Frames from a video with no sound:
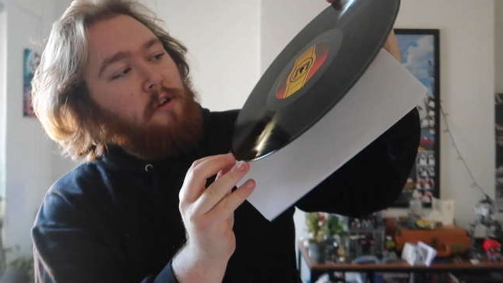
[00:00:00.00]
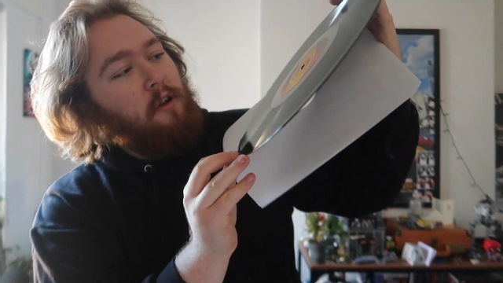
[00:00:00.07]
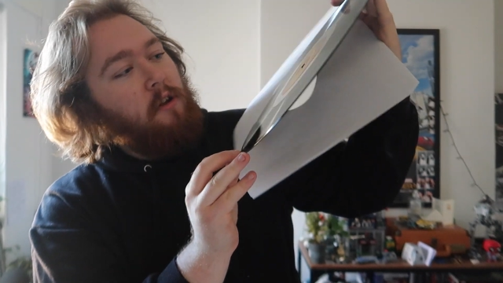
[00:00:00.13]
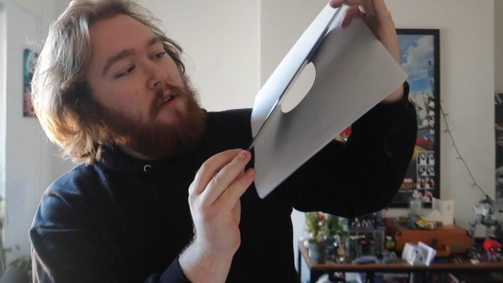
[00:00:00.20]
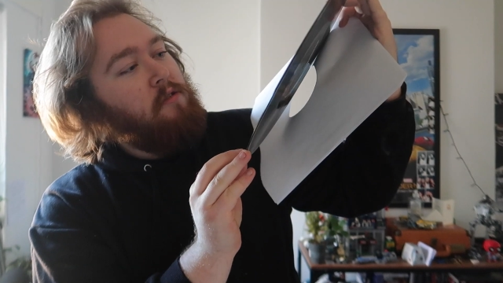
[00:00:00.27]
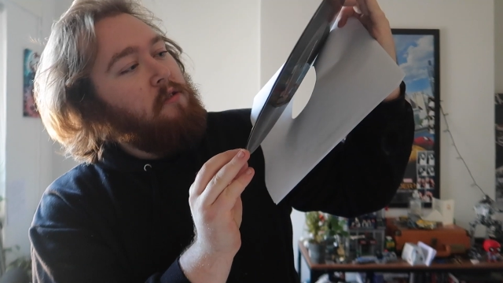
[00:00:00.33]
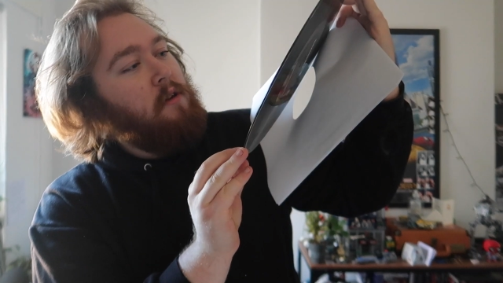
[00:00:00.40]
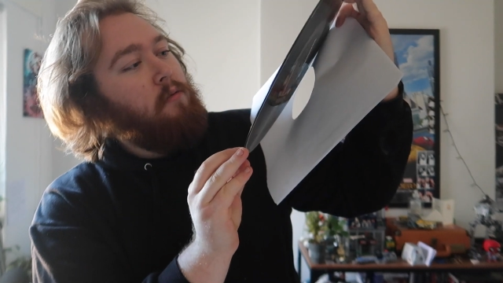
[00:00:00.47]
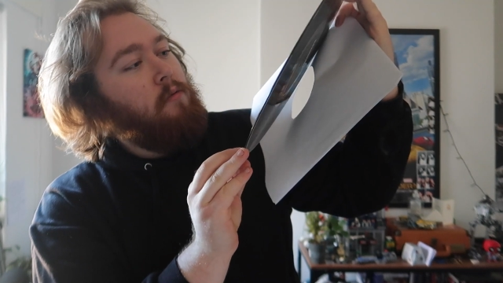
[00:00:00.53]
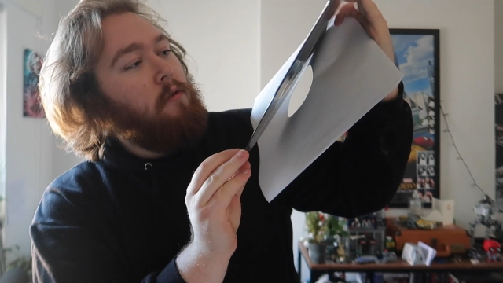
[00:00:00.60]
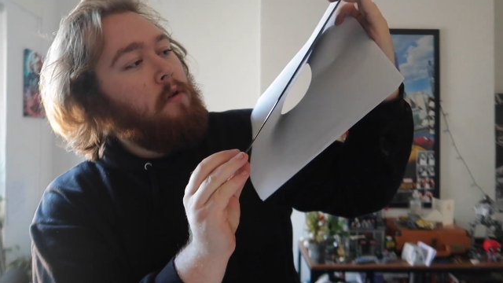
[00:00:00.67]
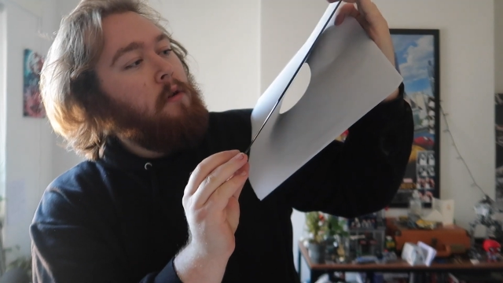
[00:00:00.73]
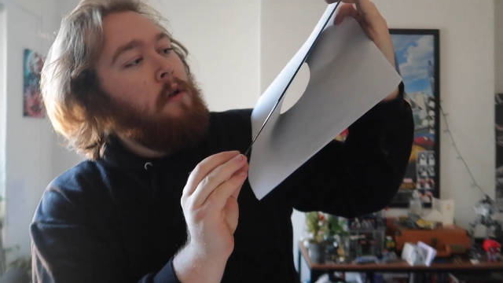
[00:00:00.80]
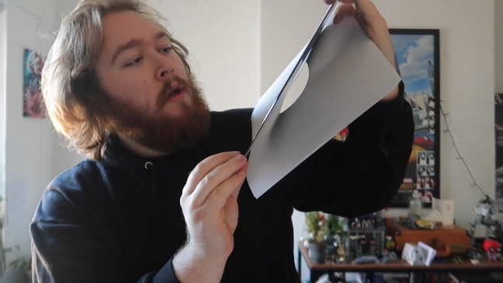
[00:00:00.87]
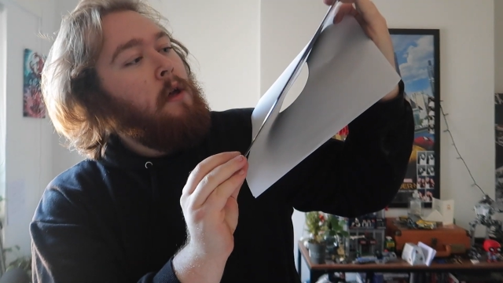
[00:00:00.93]
no, that's
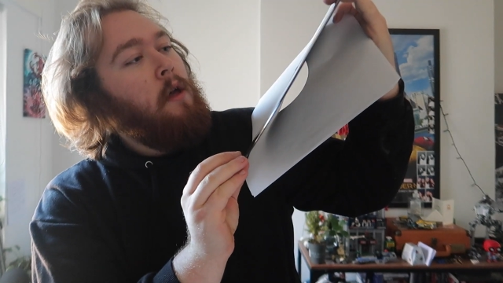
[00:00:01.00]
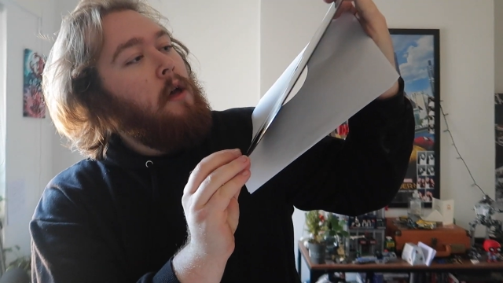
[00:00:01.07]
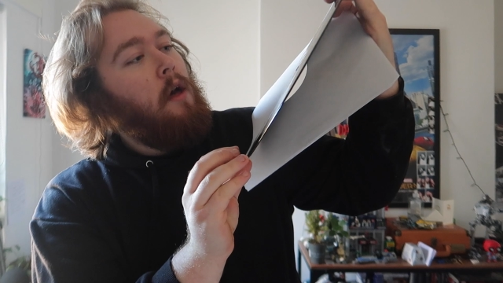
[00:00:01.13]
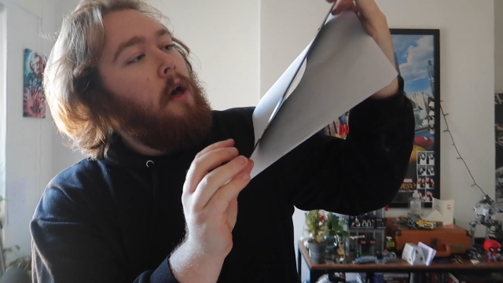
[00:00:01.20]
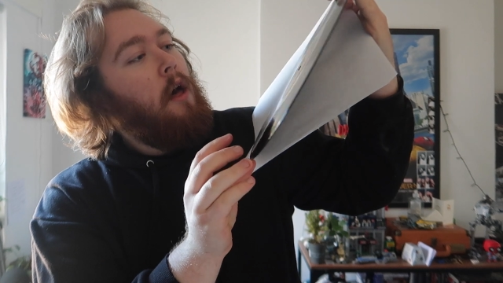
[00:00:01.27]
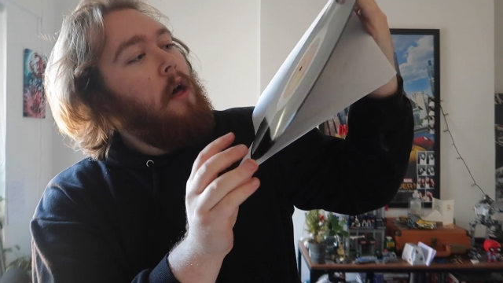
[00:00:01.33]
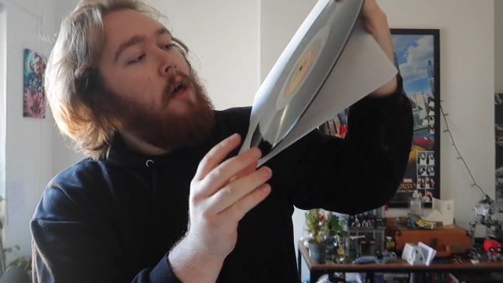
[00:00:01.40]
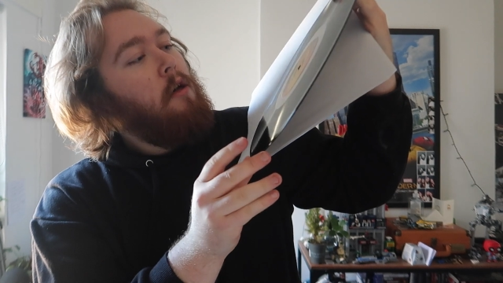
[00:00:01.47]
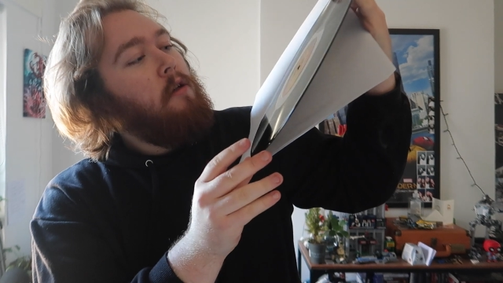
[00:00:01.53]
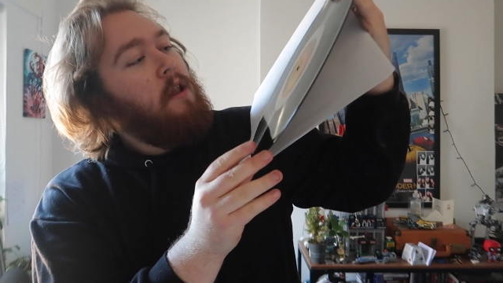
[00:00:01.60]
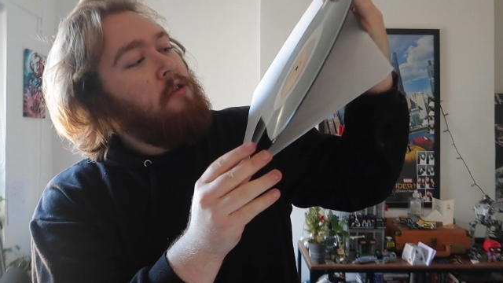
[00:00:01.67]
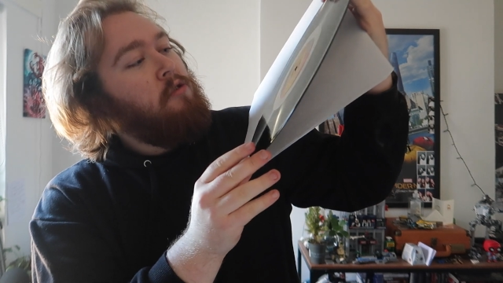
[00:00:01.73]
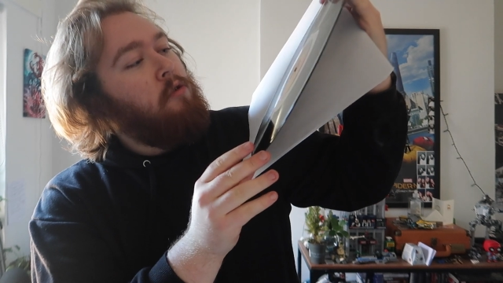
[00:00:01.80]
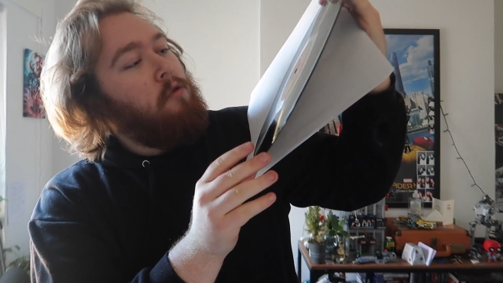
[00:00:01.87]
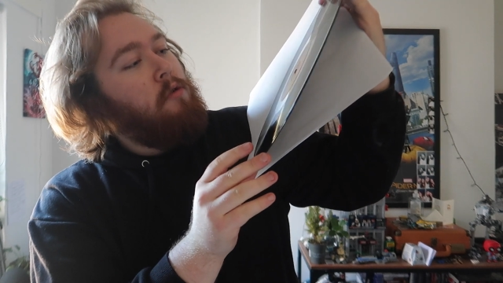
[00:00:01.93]
different. Oh,
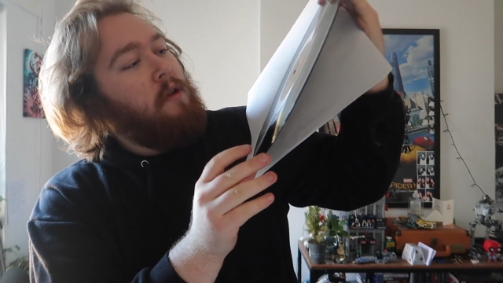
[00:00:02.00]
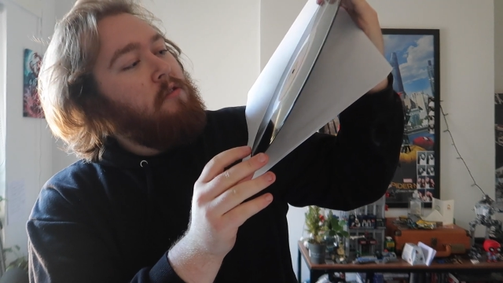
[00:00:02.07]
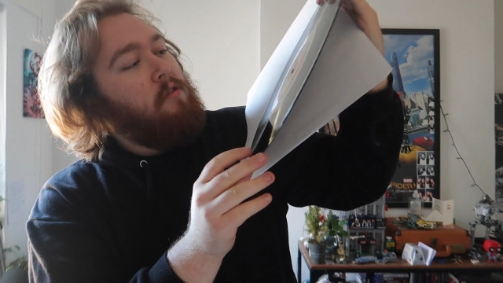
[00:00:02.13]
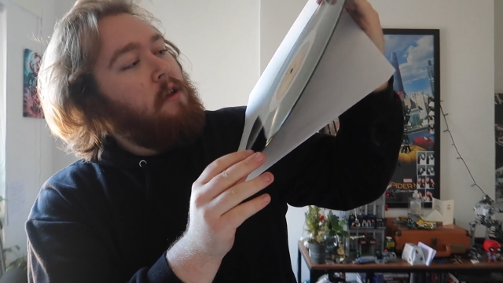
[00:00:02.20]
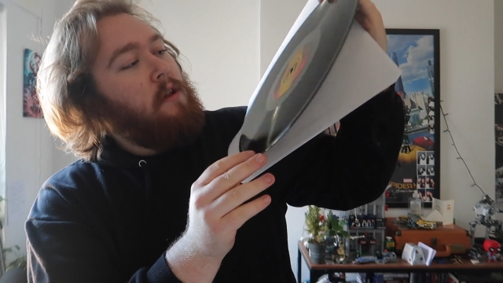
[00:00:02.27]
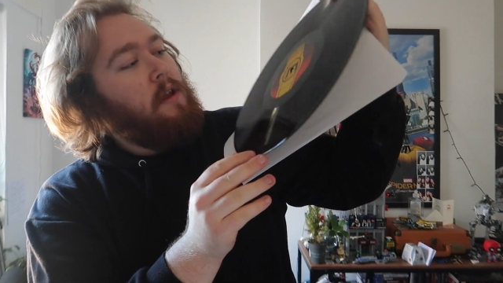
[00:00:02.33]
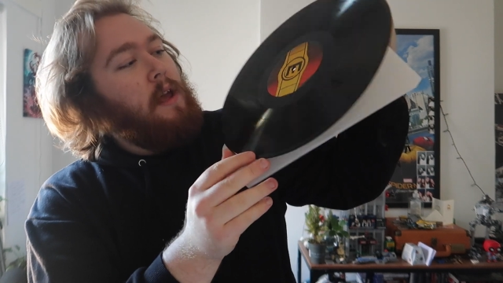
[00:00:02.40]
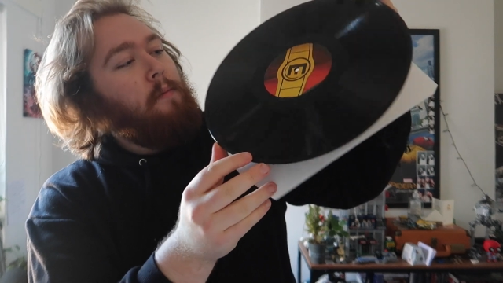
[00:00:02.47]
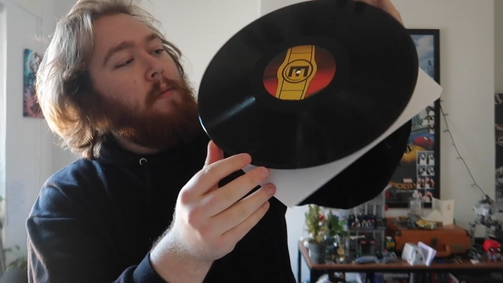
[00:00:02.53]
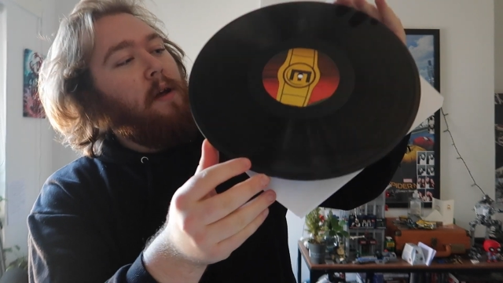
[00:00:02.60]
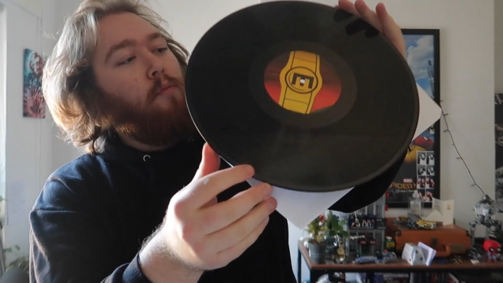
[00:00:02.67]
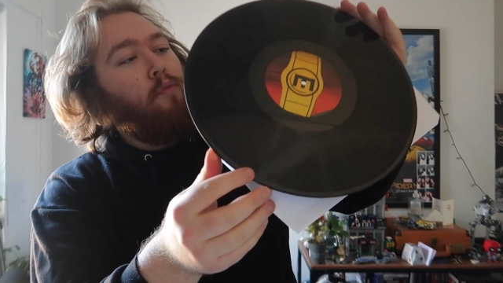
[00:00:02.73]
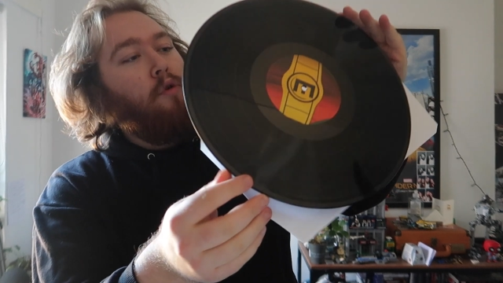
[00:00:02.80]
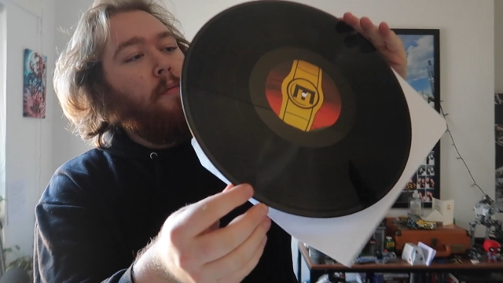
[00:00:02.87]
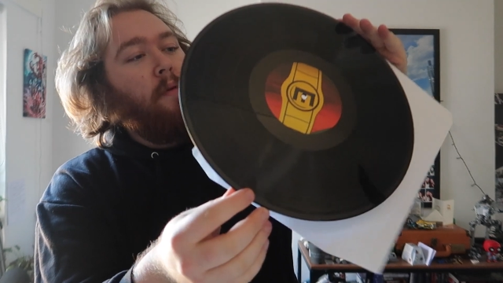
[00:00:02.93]
that's cool. That's like the
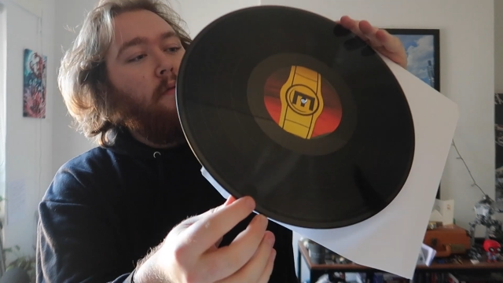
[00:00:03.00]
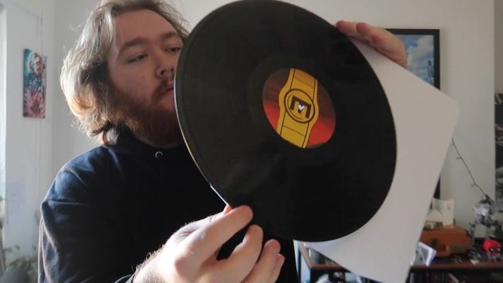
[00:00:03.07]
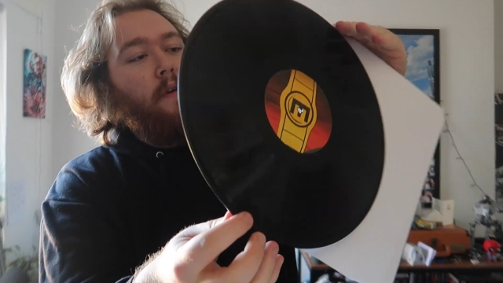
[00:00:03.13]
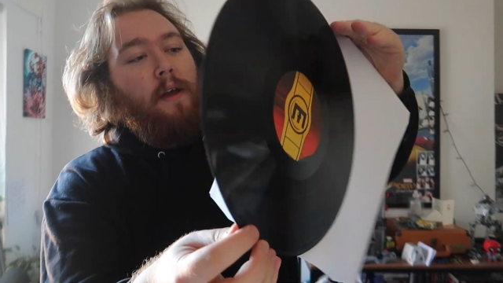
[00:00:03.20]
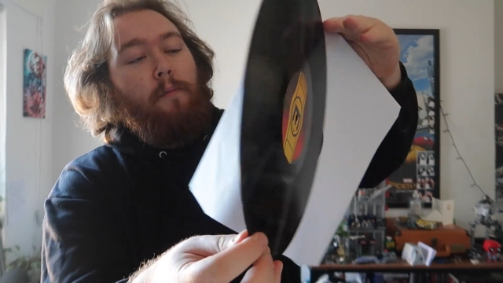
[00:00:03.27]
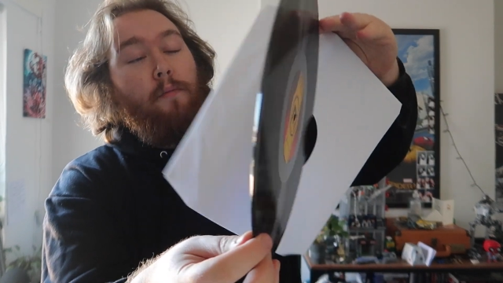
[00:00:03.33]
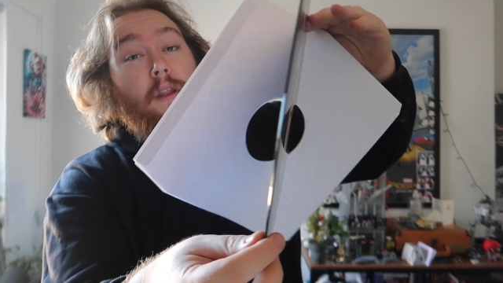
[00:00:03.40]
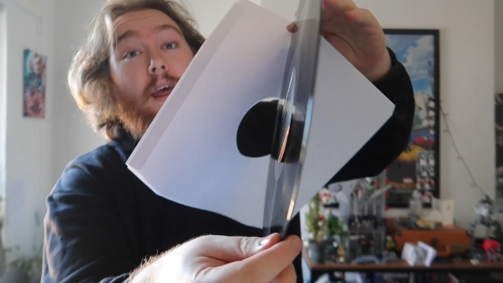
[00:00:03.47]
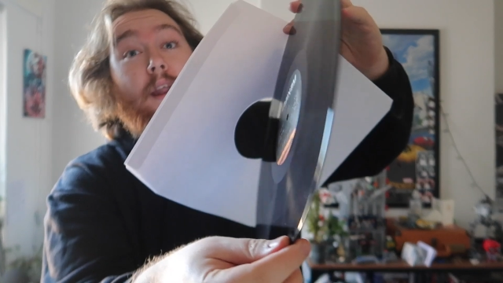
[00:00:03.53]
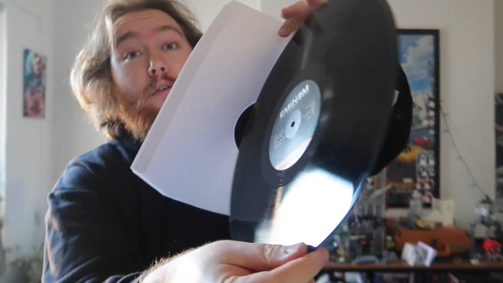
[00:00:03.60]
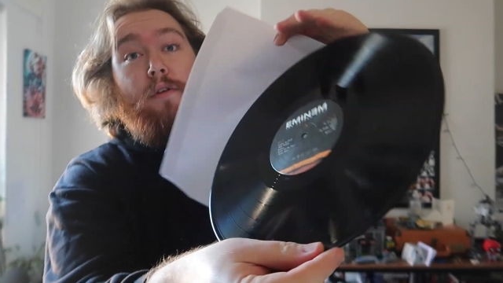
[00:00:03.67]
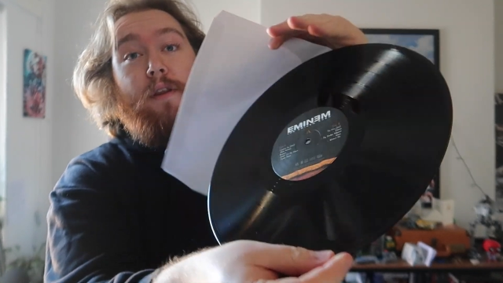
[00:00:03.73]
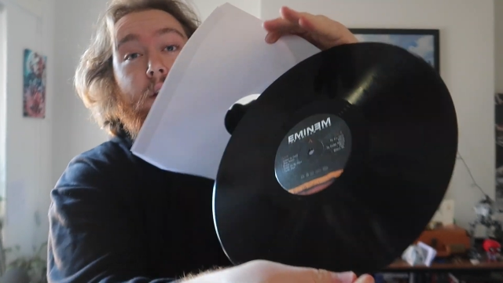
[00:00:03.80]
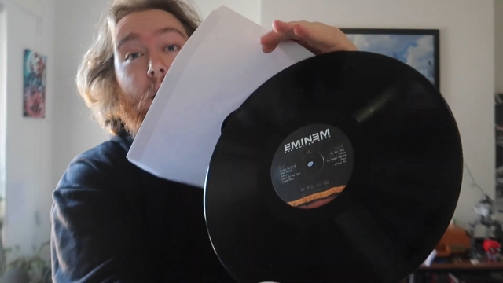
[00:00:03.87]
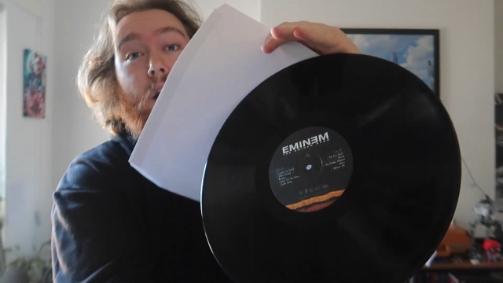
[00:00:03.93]
Eminem Robin thing. But then
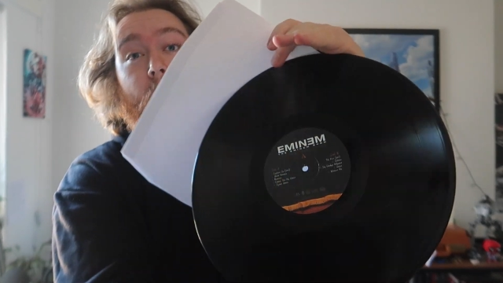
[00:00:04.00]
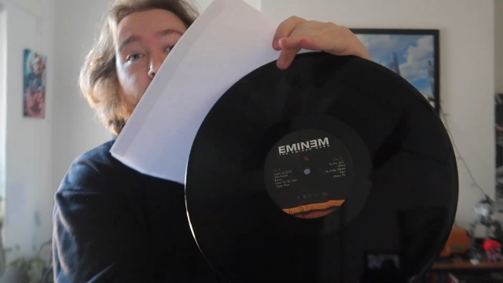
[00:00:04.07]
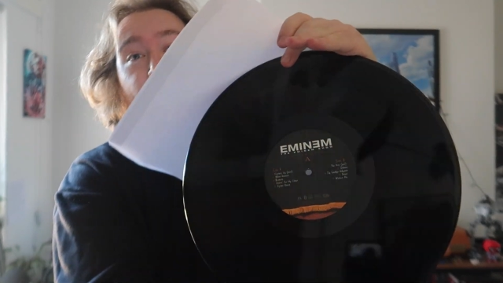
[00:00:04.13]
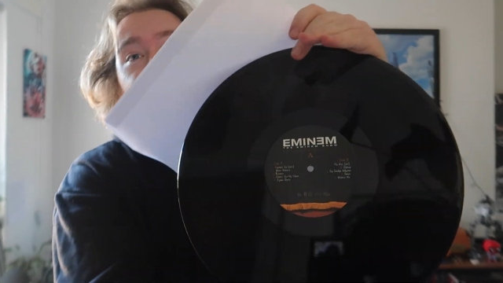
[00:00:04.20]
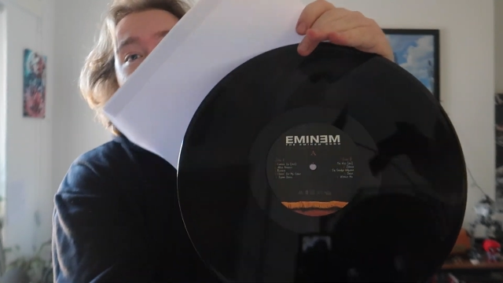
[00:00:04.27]
on the other